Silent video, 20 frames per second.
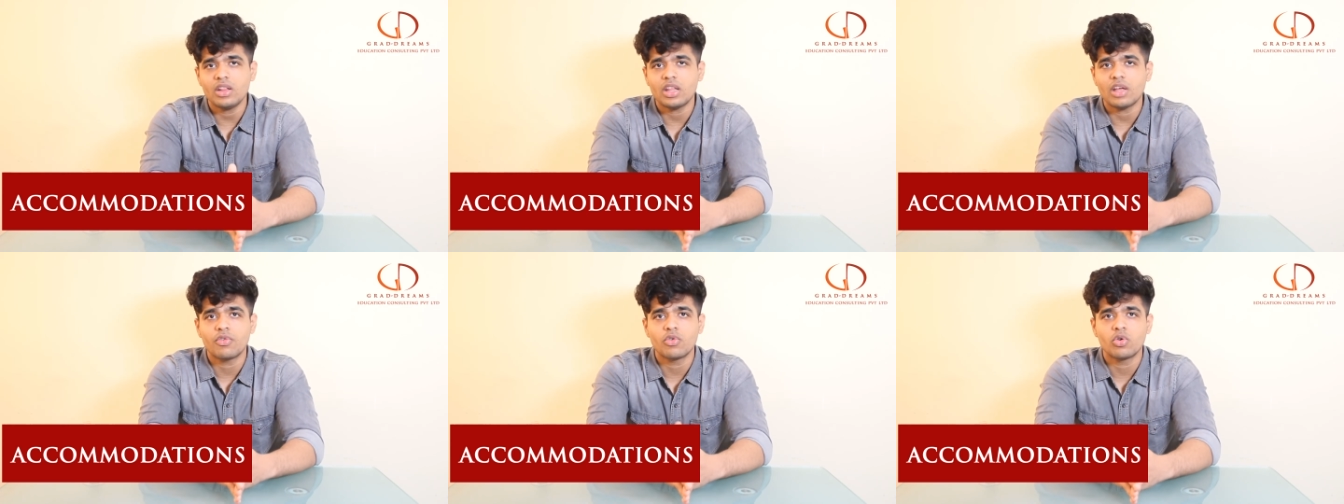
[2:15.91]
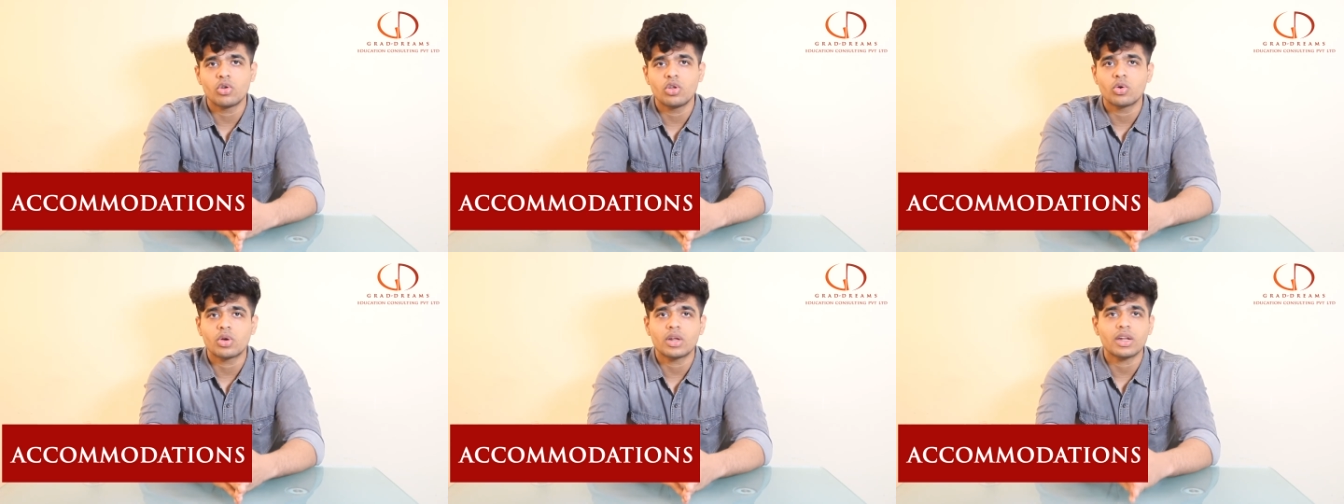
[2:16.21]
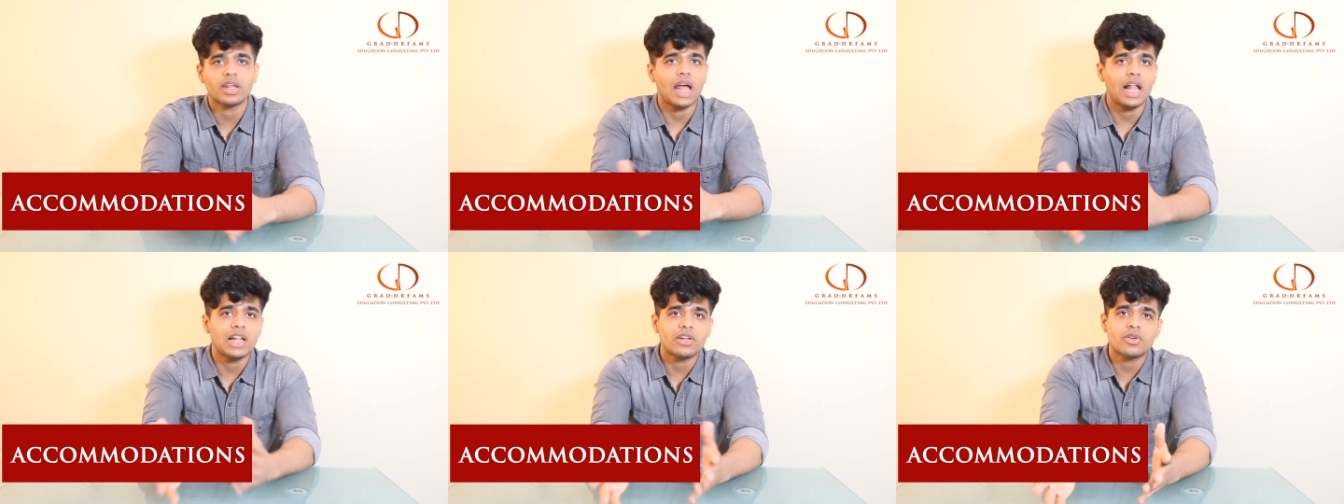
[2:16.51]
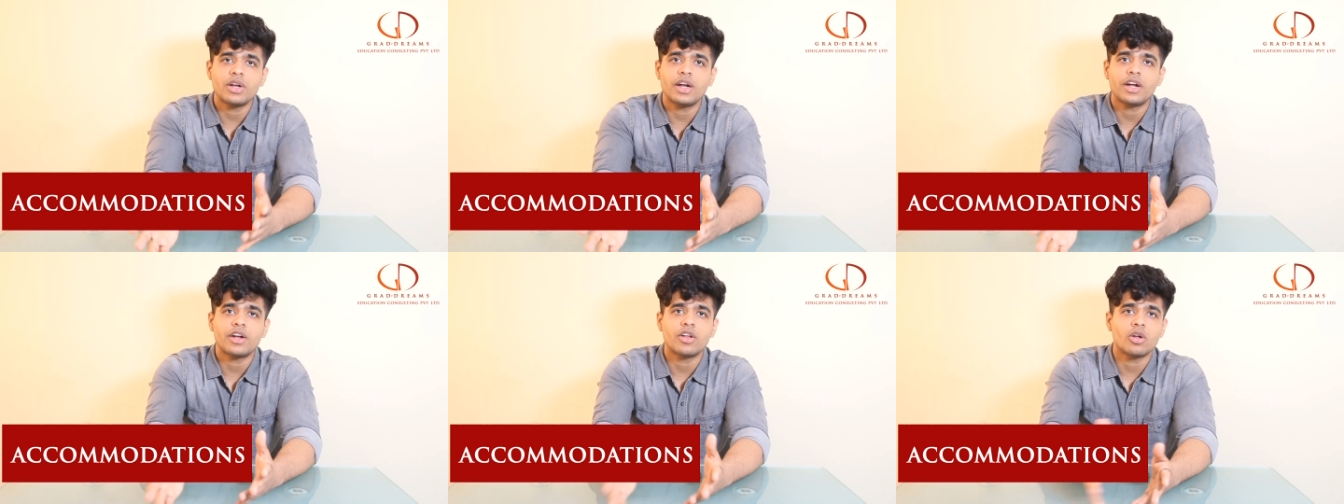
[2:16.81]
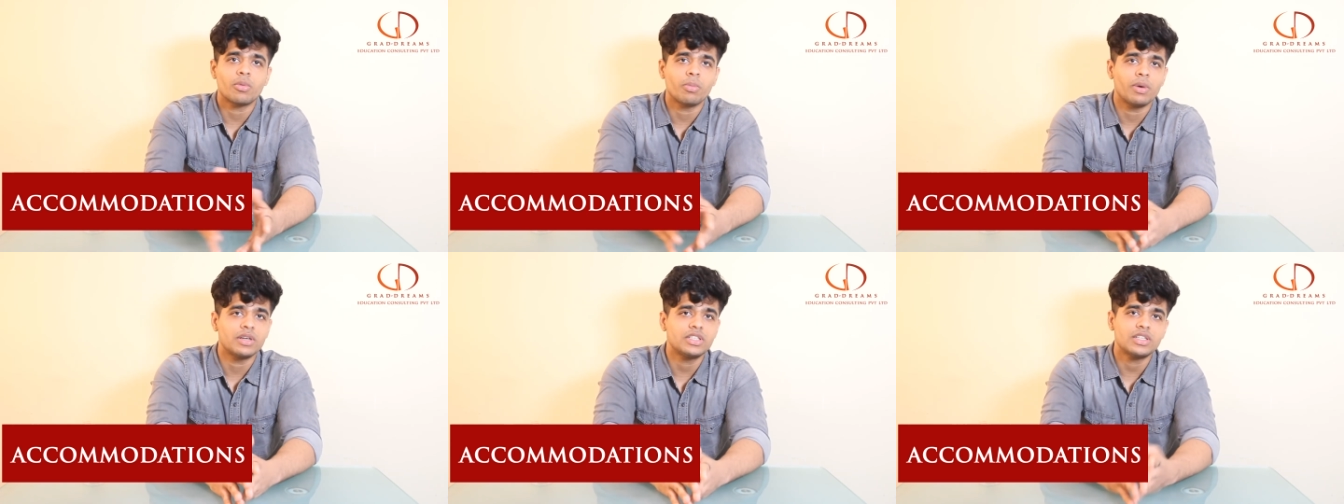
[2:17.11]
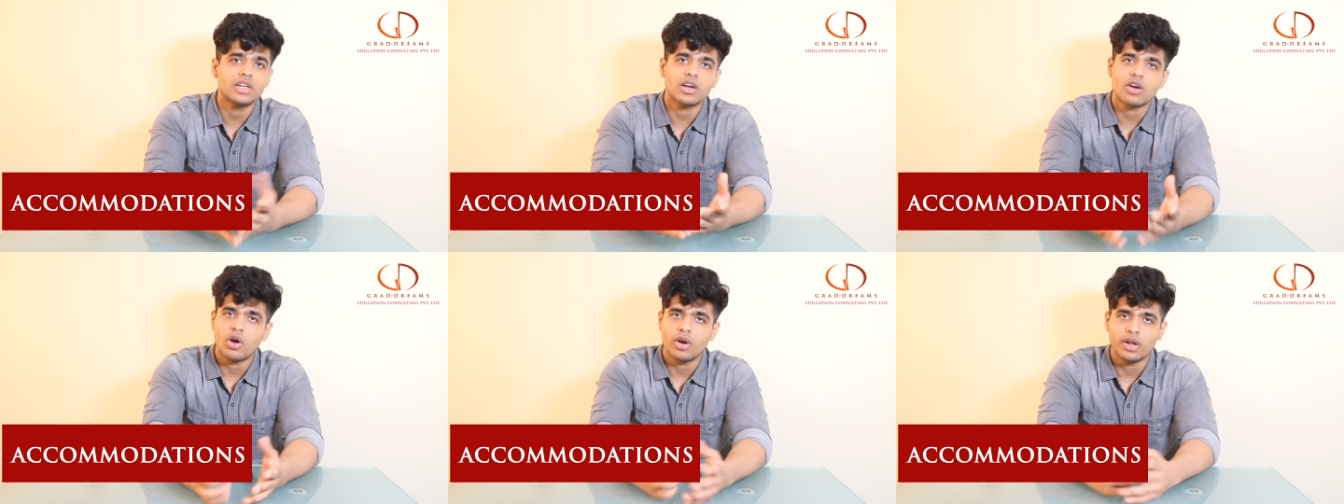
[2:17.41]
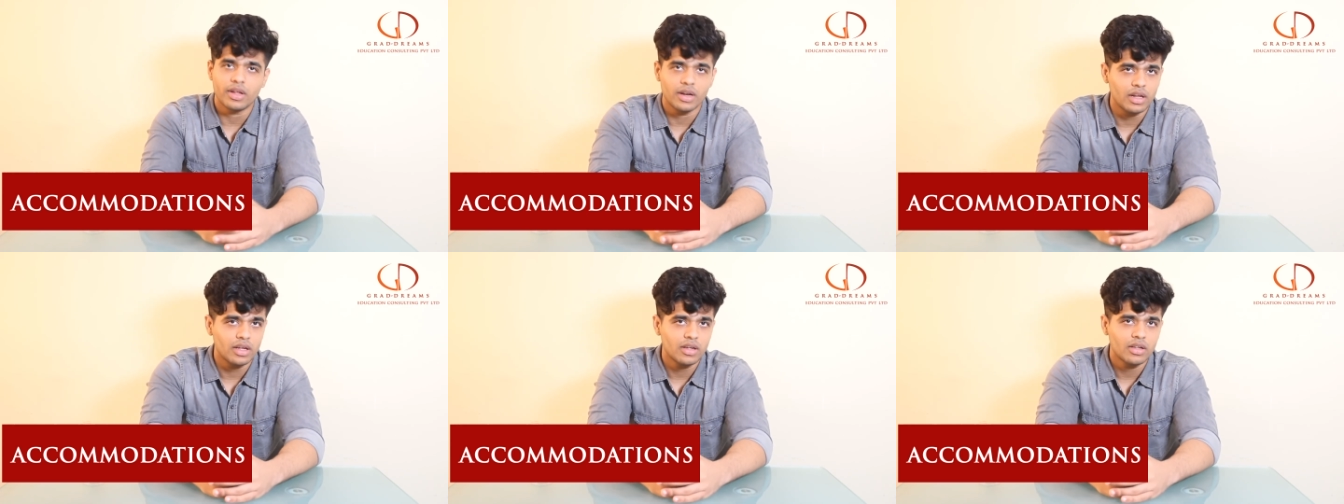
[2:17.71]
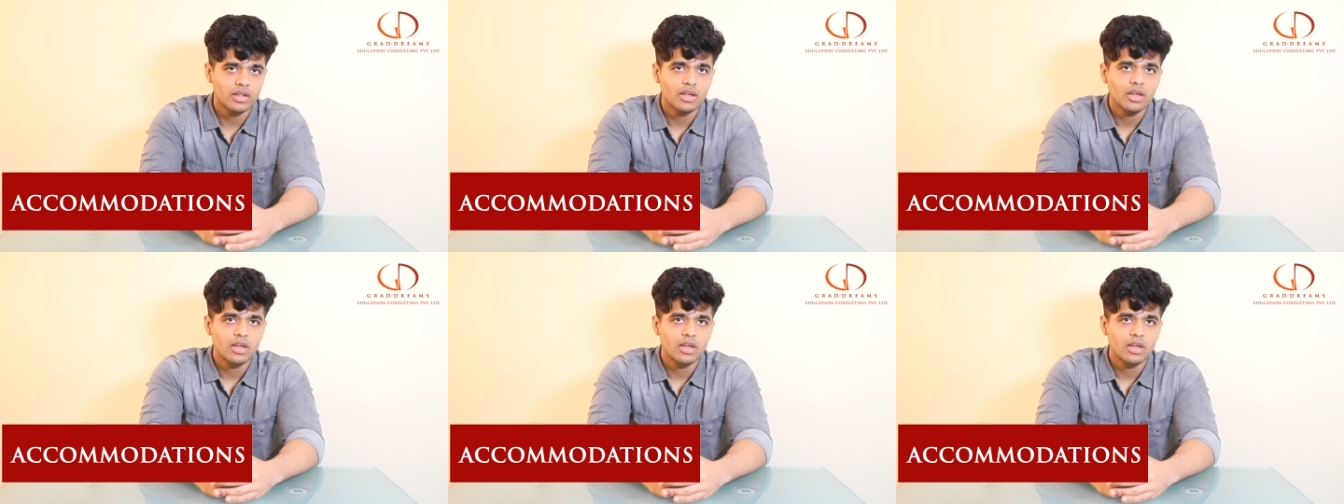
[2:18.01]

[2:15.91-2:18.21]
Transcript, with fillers: therefore you can calculate your budget accordingly.